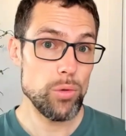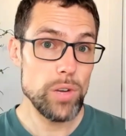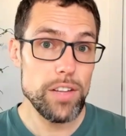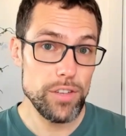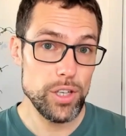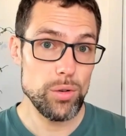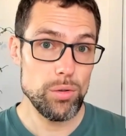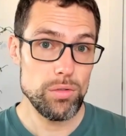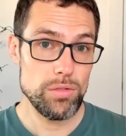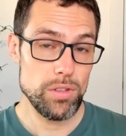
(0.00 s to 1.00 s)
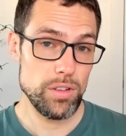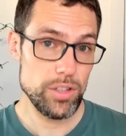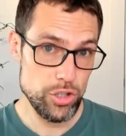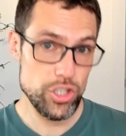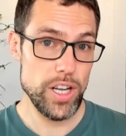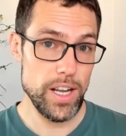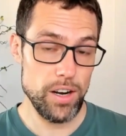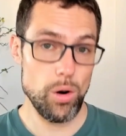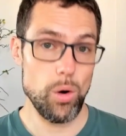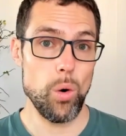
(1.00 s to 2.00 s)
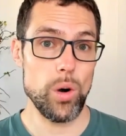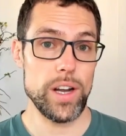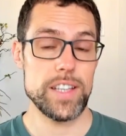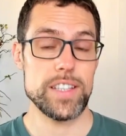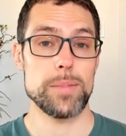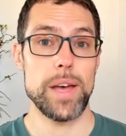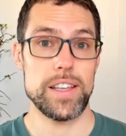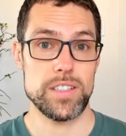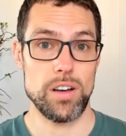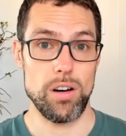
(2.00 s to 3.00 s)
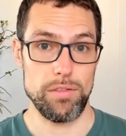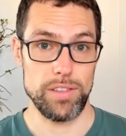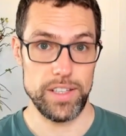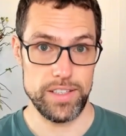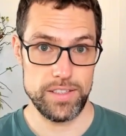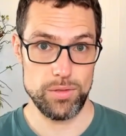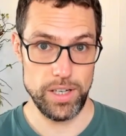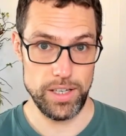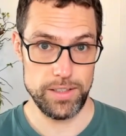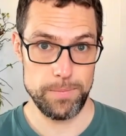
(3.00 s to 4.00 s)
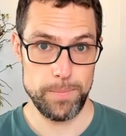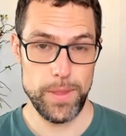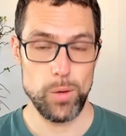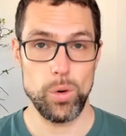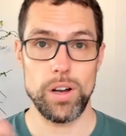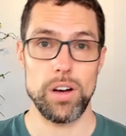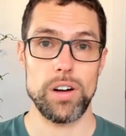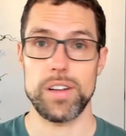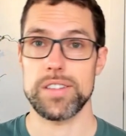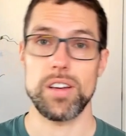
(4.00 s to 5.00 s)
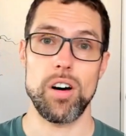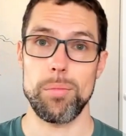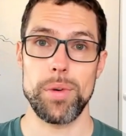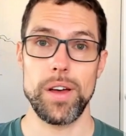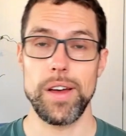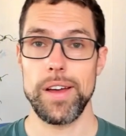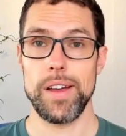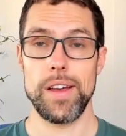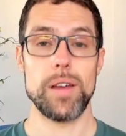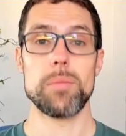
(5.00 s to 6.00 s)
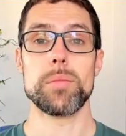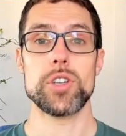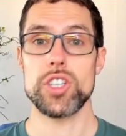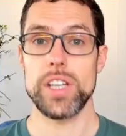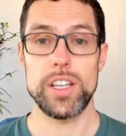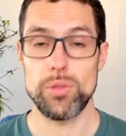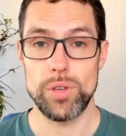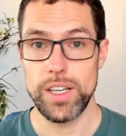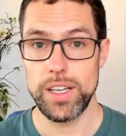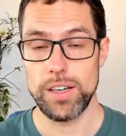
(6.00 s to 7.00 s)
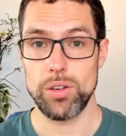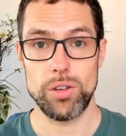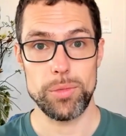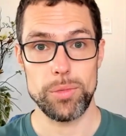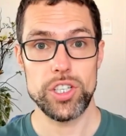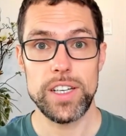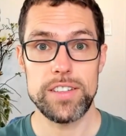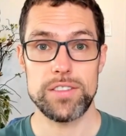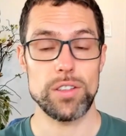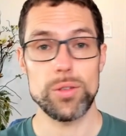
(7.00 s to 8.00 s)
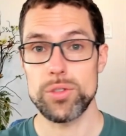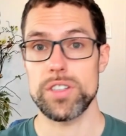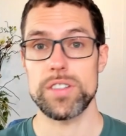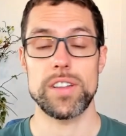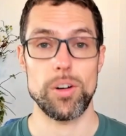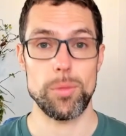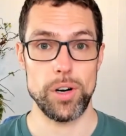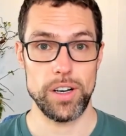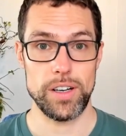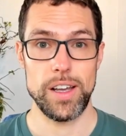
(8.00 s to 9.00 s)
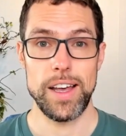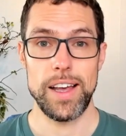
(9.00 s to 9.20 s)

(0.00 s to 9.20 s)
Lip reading: a review to share, or it's a best of list, right? So what are the top machinery or machine solutions in our market?